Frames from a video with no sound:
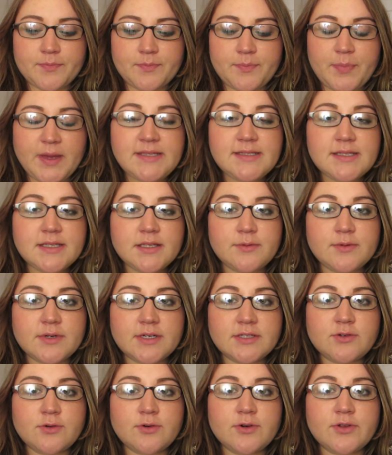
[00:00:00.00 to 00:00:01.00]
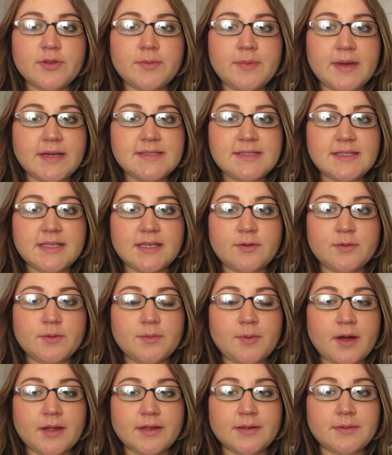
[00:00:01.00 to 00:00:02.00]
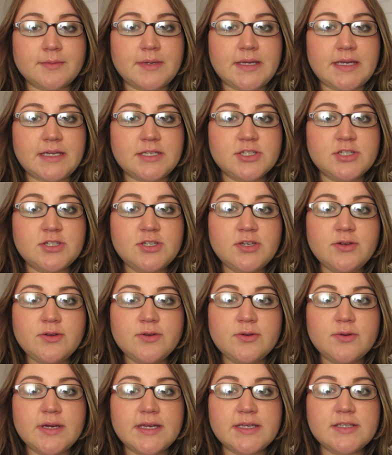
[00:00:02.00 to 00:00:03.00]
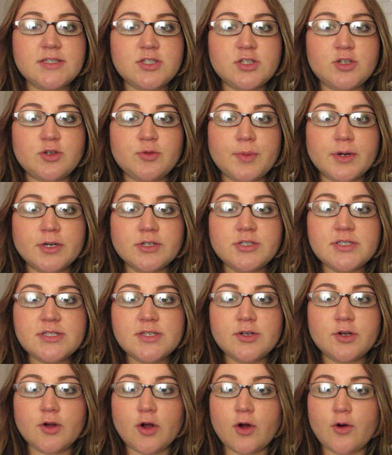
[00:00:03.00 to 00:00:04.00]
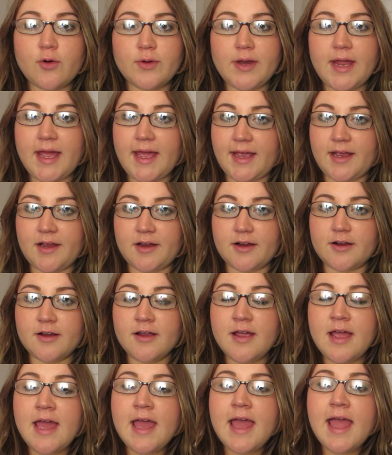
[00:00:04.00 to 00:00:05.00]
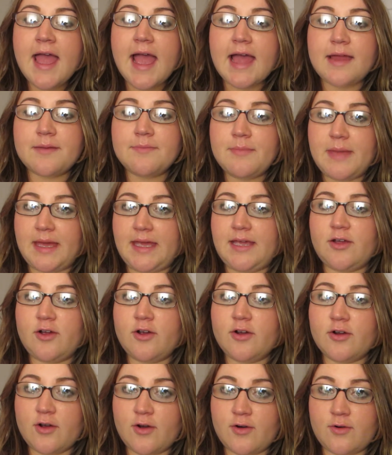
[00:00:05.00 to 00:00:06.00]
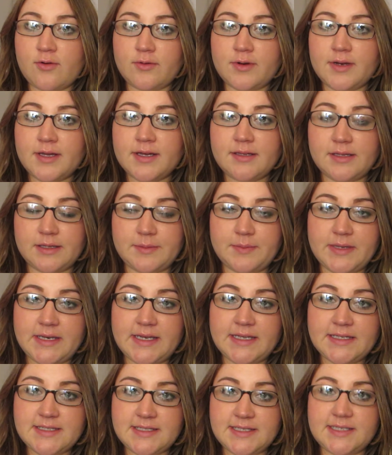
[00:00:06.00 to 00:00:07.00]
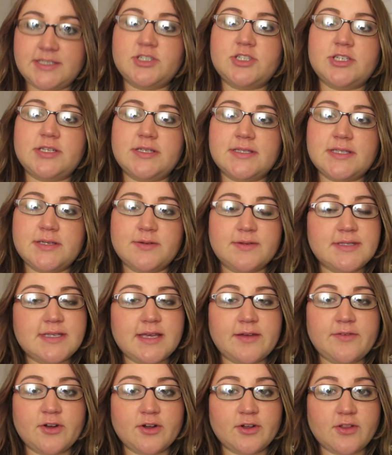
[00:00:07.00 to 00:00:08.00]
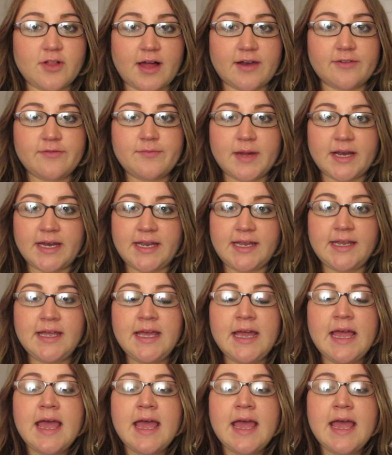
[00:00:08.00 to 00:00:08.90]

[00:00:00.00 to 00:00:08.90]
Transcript: basically what I told her the best thing would probably be to do is to purchase her own hair and make her own clip-in extensions. It would save her a lot of money.